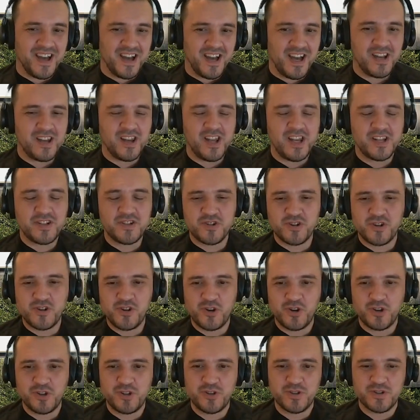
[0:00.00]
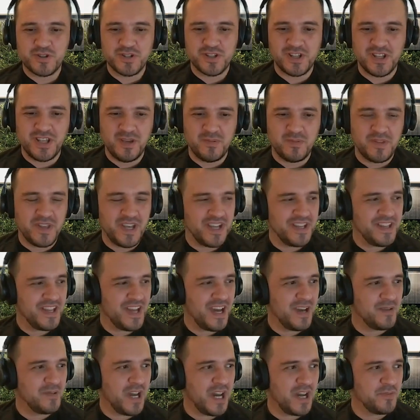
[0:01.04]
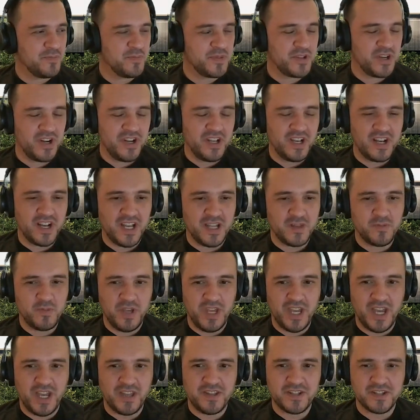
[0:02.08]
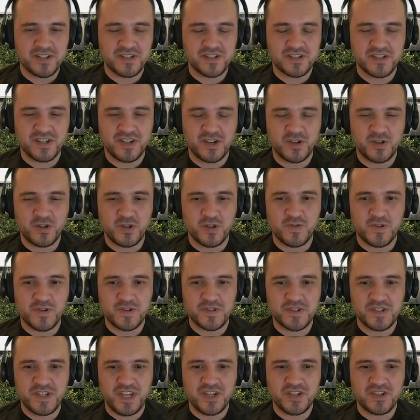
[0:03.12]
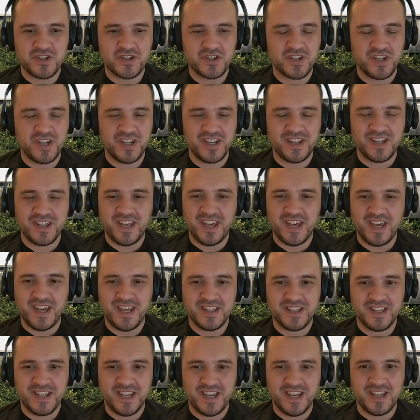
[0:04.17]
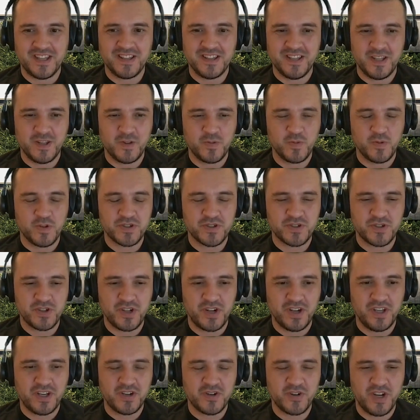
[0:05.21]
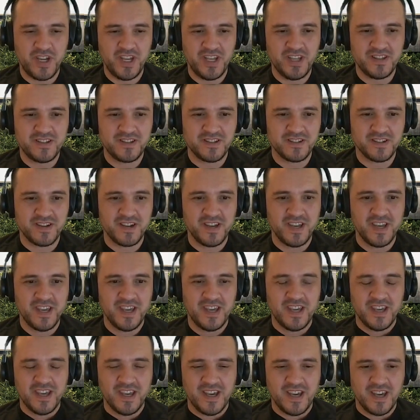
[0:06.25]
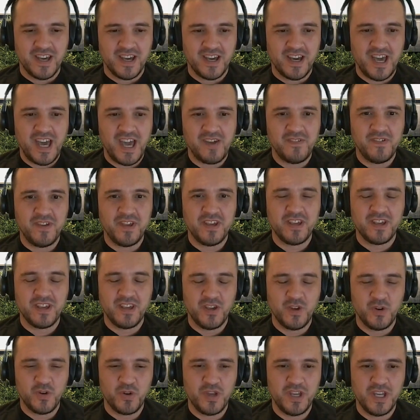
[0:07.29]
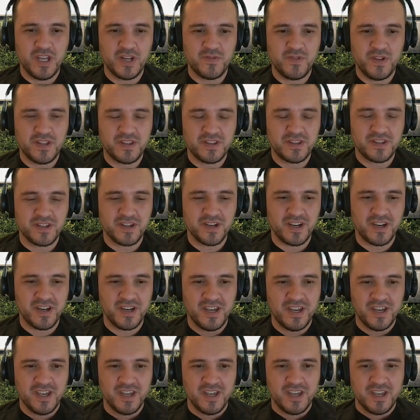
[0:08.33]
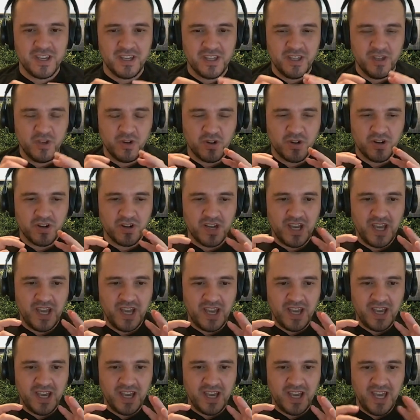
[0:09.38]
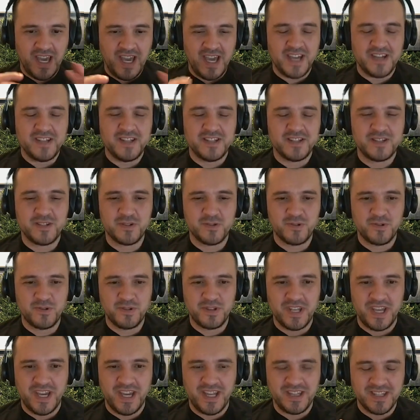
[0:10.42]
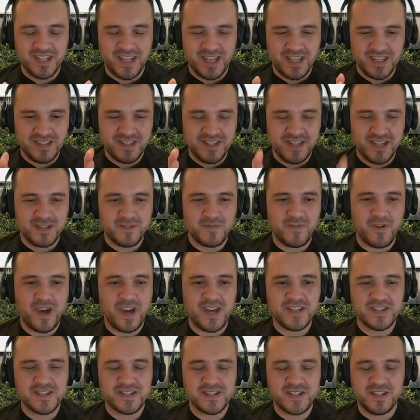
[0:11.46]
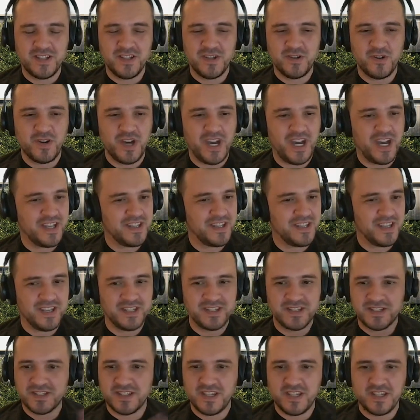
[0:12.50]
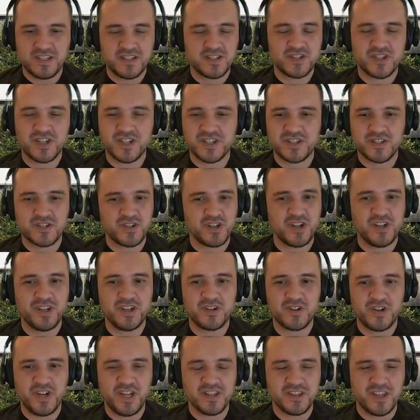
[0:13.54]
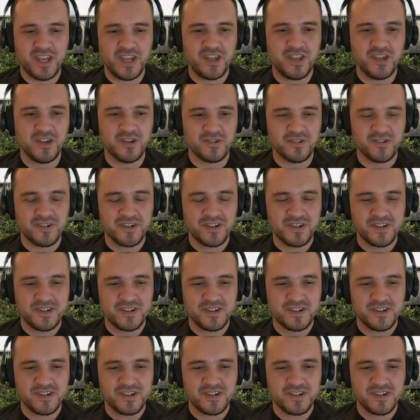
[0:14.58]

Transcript: I'll let you go to sleep then. I, am really glad we had this uh, conversation, and, and it was really great uh, uh, having you here with uh, your attitude and, and the advice that you had. It's, it's just really great. Thank you.